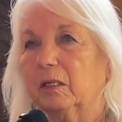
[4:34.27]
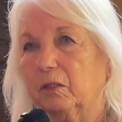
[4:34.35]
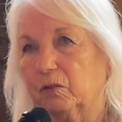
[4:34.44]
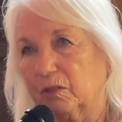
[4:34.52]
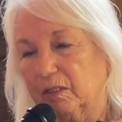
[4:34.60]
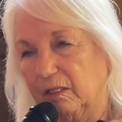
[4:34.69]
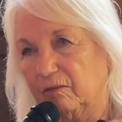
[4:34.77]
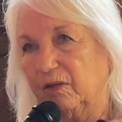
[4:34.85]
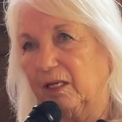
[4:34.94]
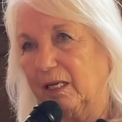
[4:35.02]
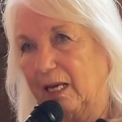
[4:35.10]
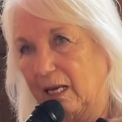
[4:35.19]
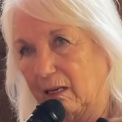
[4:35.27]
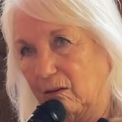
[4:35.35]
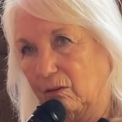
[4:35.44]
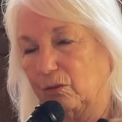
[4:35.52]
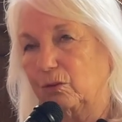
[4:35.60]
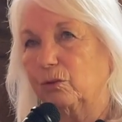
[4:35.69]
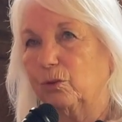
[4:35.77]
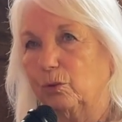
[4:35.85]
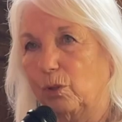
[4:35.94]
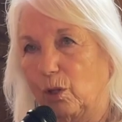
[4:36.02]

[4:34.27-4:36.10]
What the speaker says: is giving out to